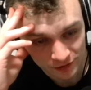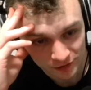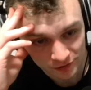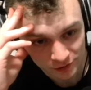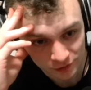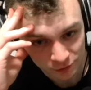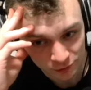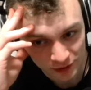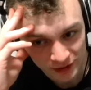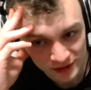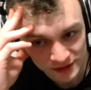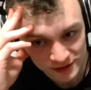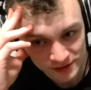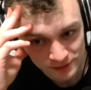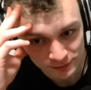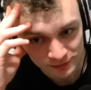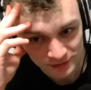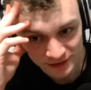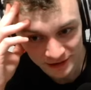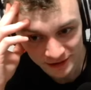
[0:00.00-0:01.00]

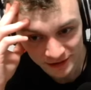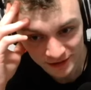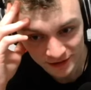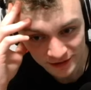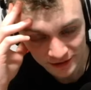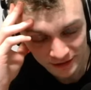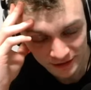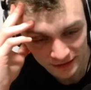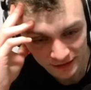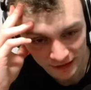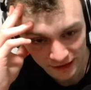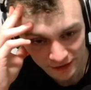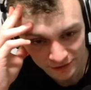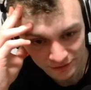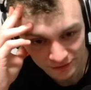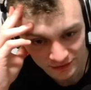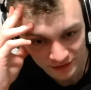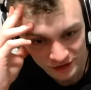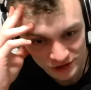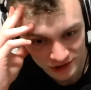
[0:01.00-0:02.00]
randomly life
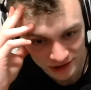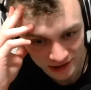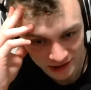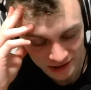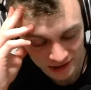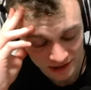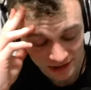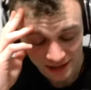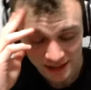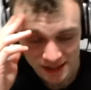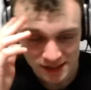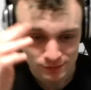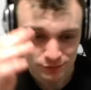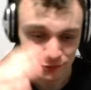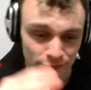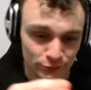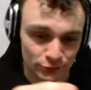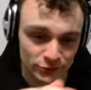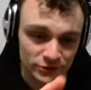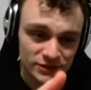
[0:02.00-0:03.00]
initiated. And it's
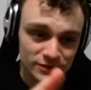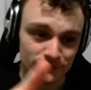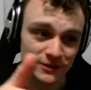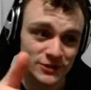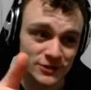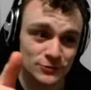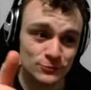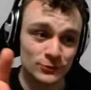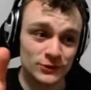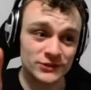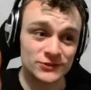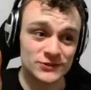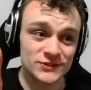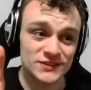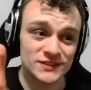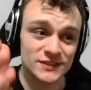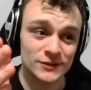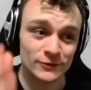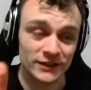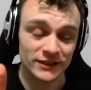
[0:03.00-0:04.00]
pretty much what you
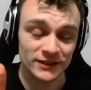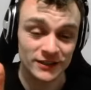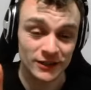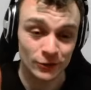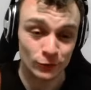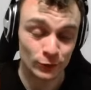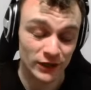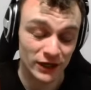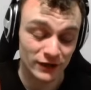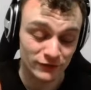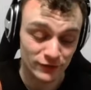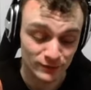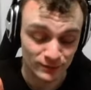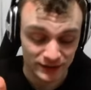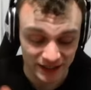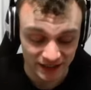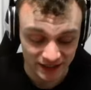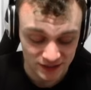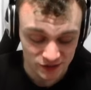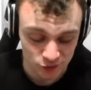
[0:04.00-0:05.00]
see right now. We have a
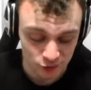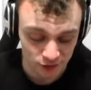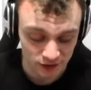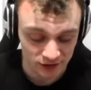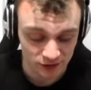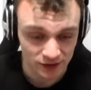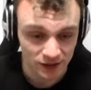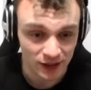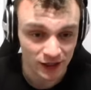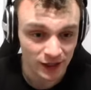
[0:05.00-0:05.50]
blank screen.